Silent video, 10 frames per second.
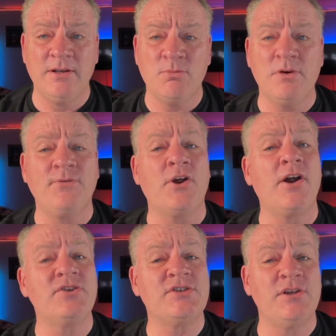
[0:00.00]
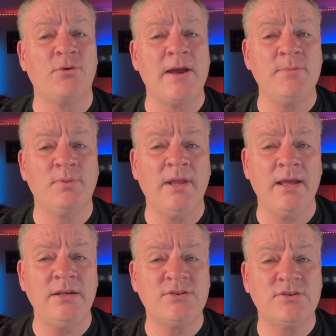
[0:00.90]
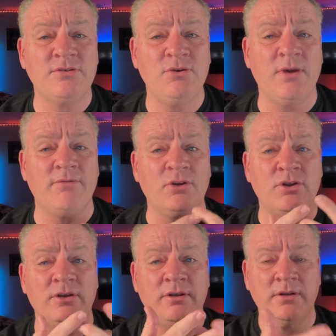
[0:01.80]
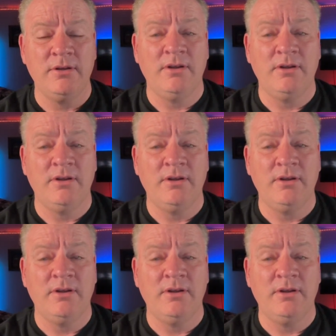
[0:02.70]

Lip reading: Well, if your heart's in the right place, you have a good